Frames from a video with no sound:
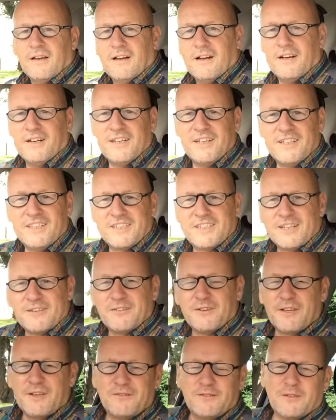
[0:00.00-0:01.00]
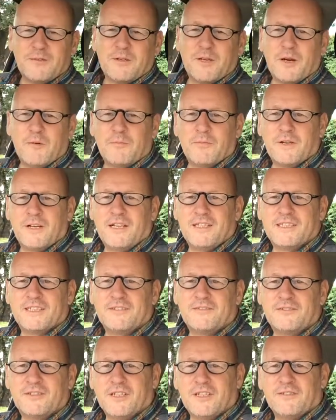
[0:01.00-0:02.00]
Hi, Geoff here from
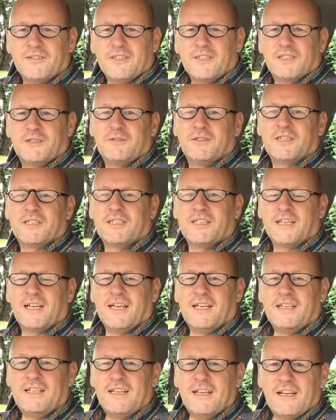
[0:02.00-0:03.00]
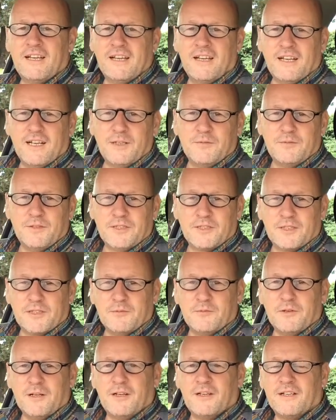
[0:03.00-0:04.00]
Comprehensive Driving Tuition again. Hope you're
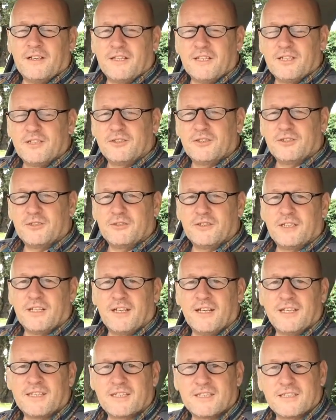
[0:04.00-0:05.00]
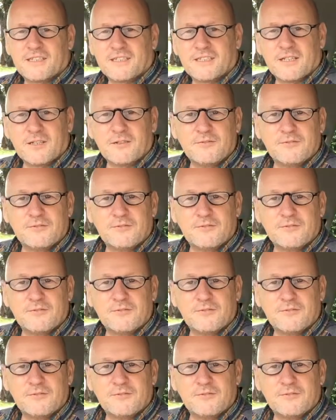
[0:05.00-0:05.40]
doing well and enjoying your lessons so